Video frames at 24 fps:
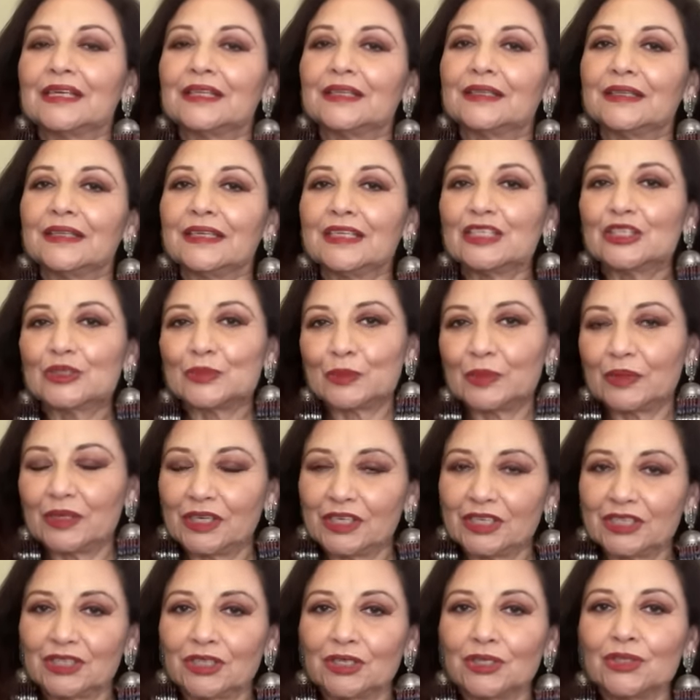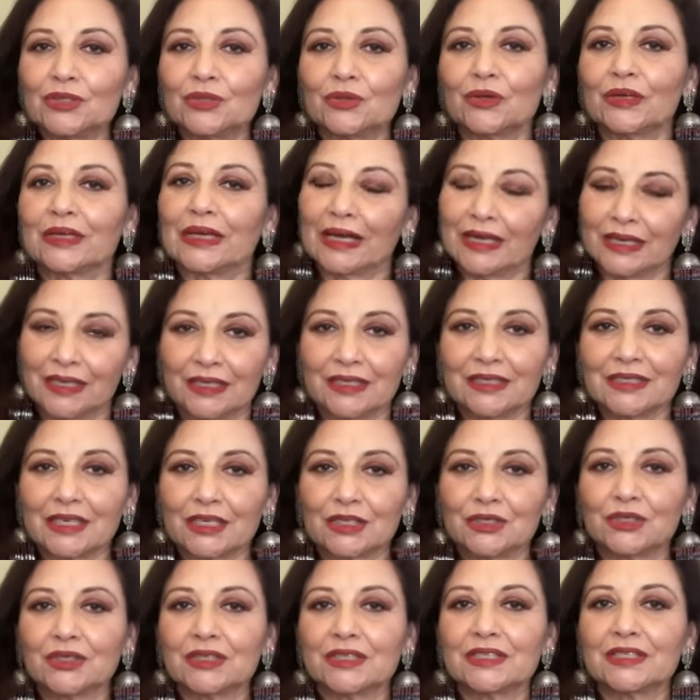These predictions or guidance, I
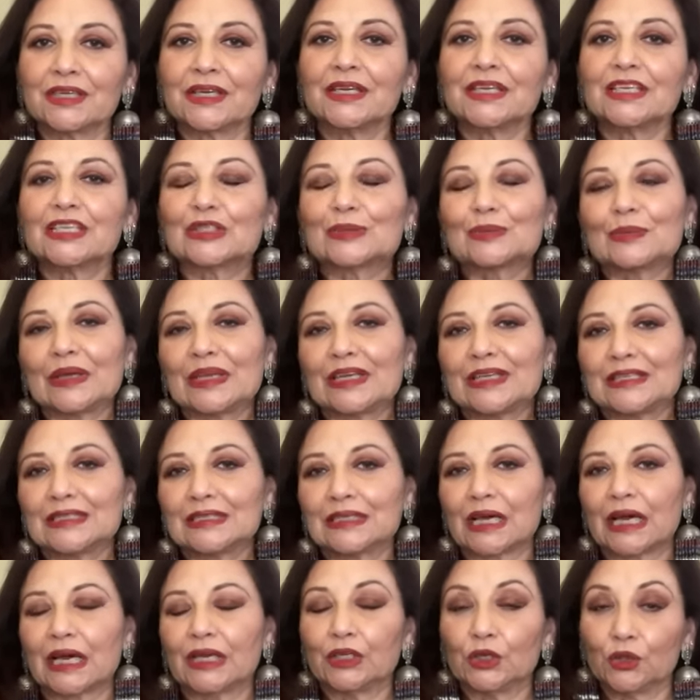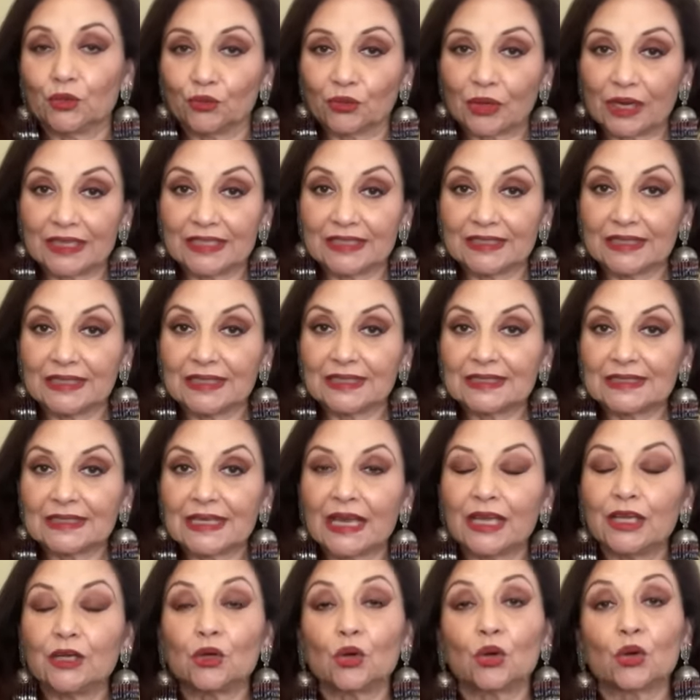should say, is based on your rising
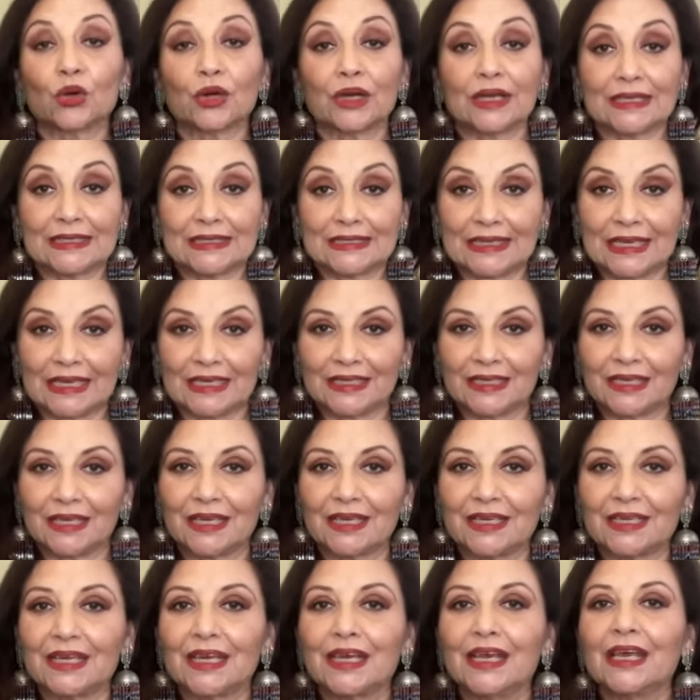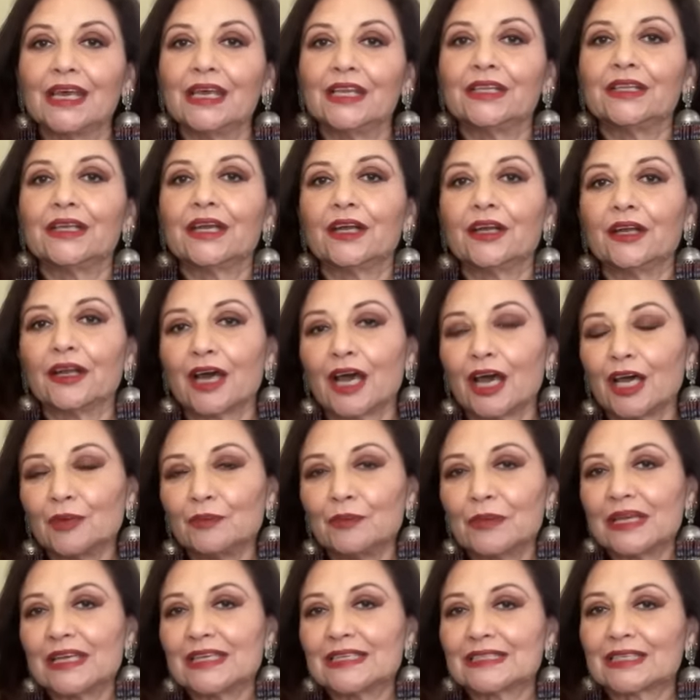sign or ascendant. They are not
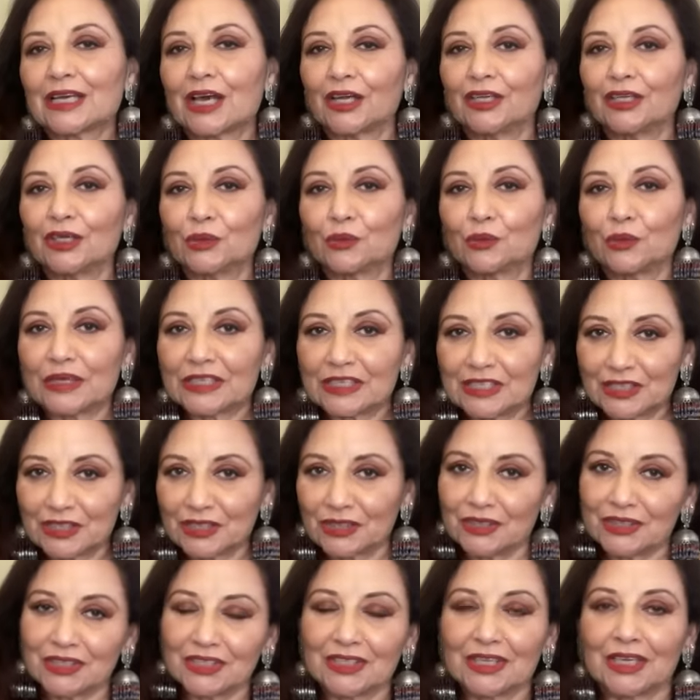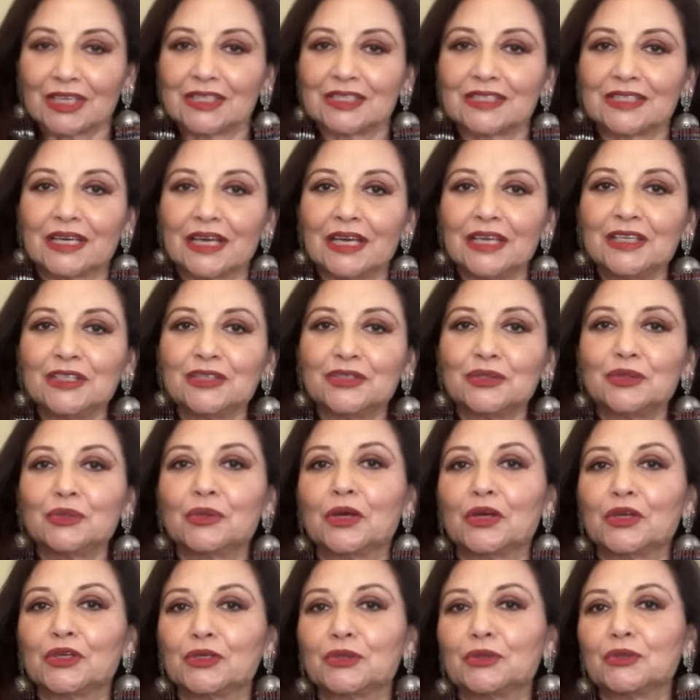based on your Western sun signs. You
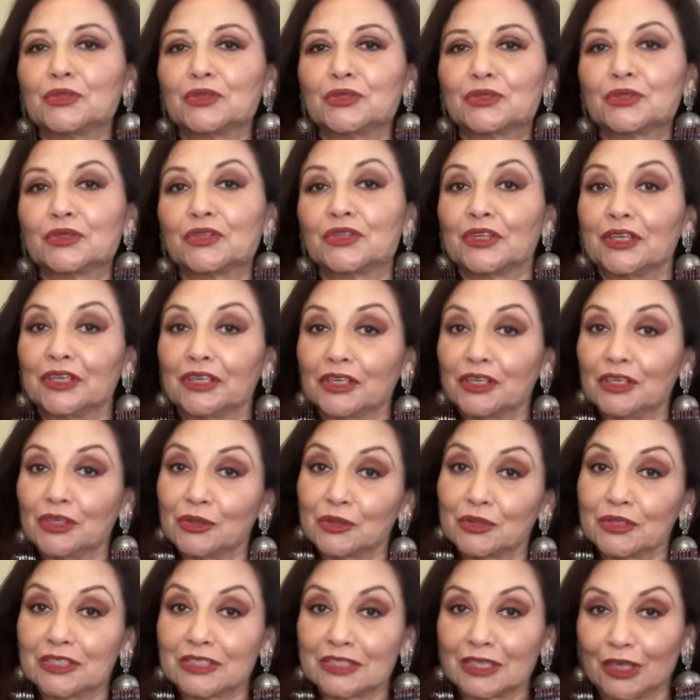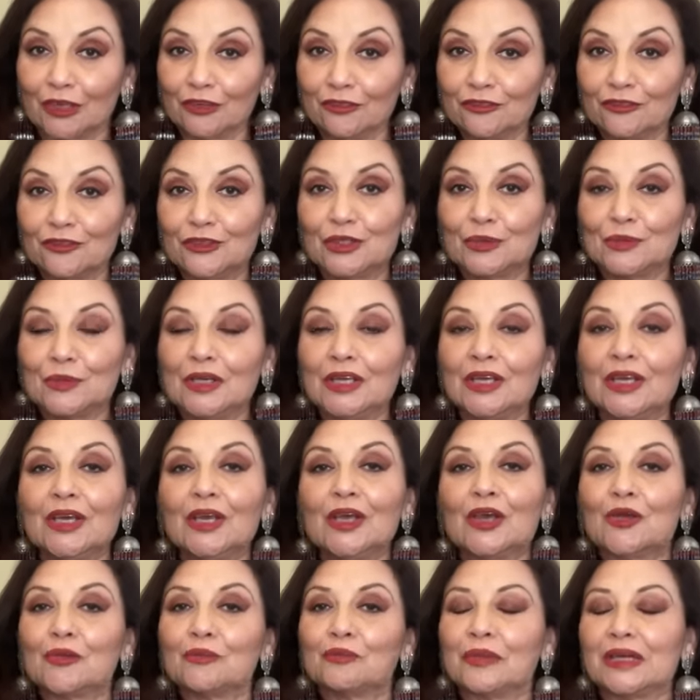are used to thinking yourself to be
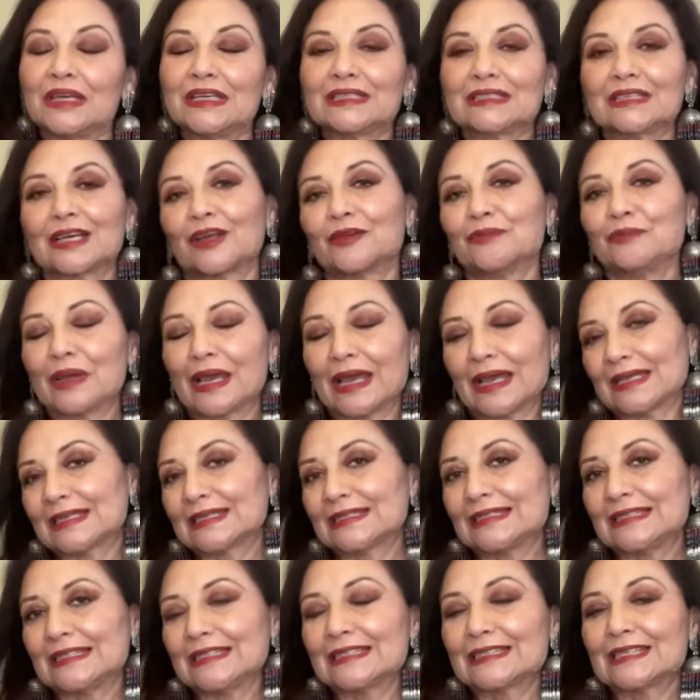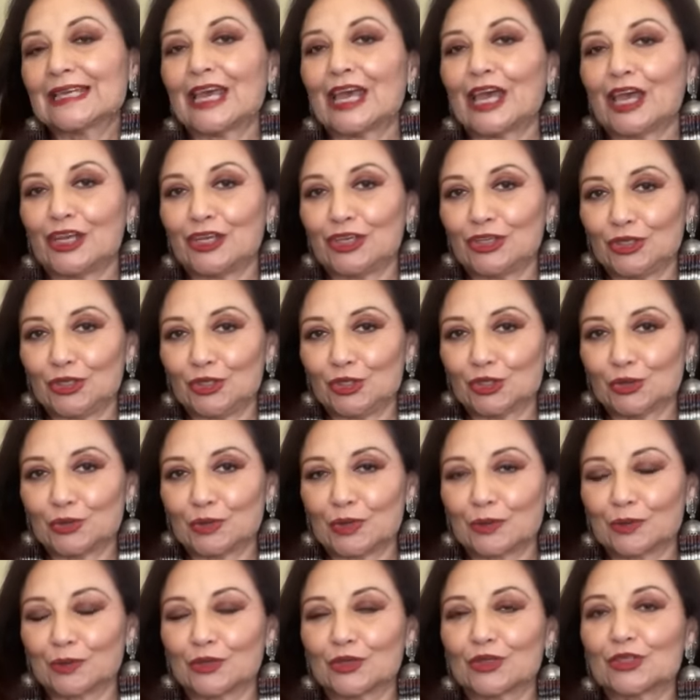based on magazines and
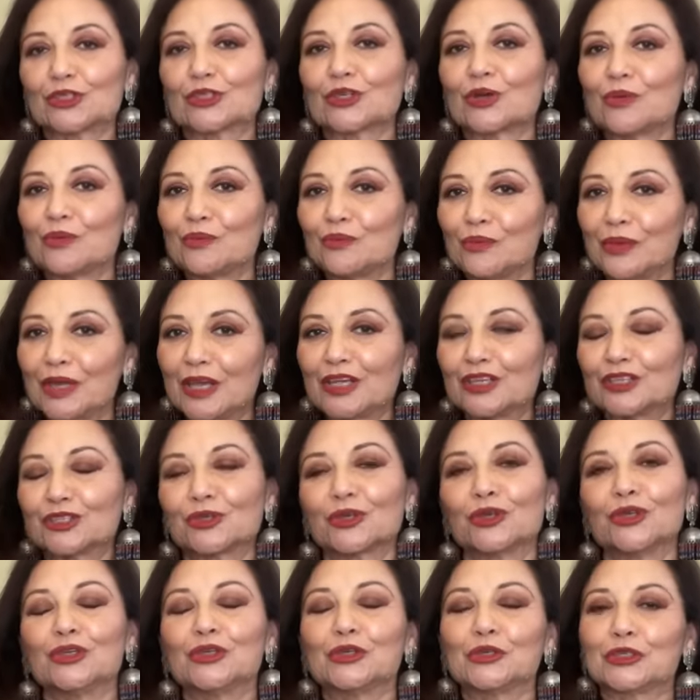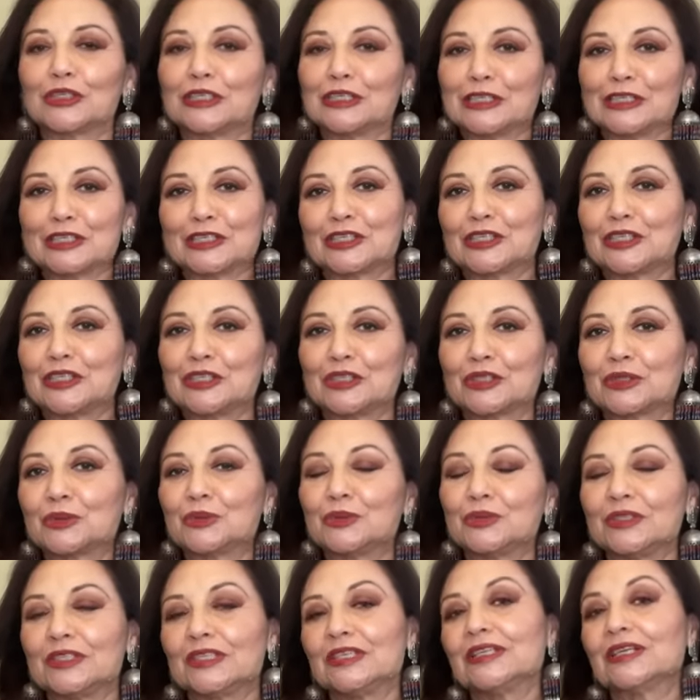newspapers. So make sure you're listening
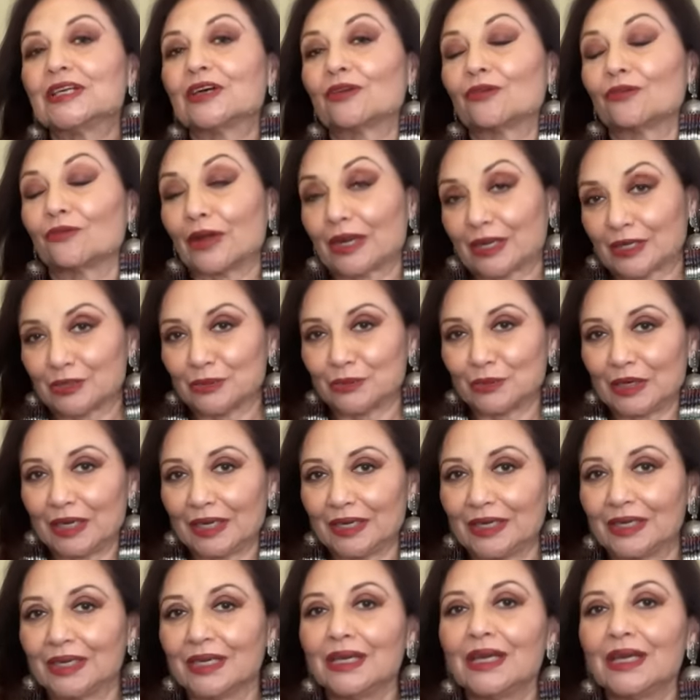to the correct one.